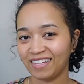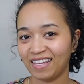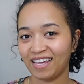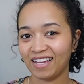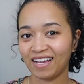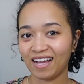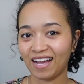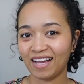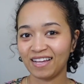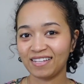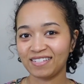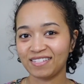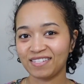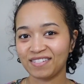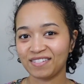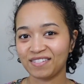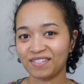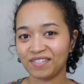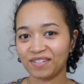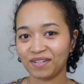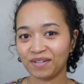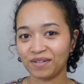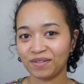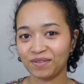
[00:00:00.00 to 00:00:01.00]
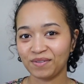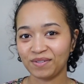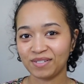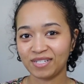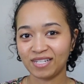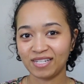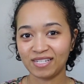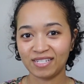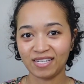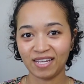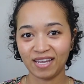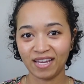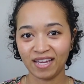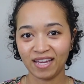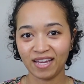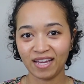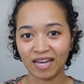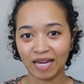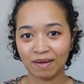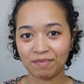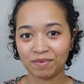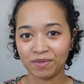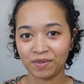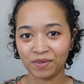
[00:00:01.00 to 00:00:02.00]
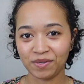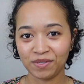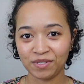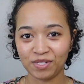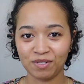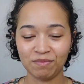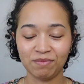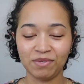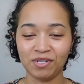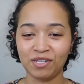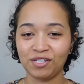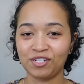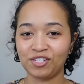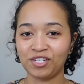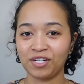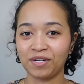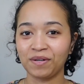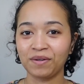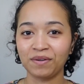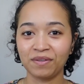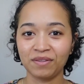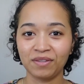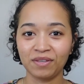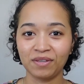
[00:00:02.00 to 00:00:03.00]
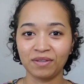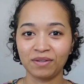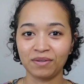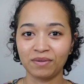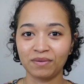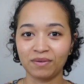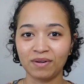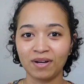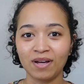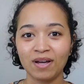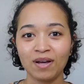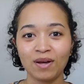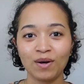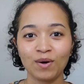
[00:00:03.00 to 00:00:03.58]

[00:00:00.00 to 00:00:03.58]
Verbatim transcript: Hey guys, so today I'm going to be sharing with you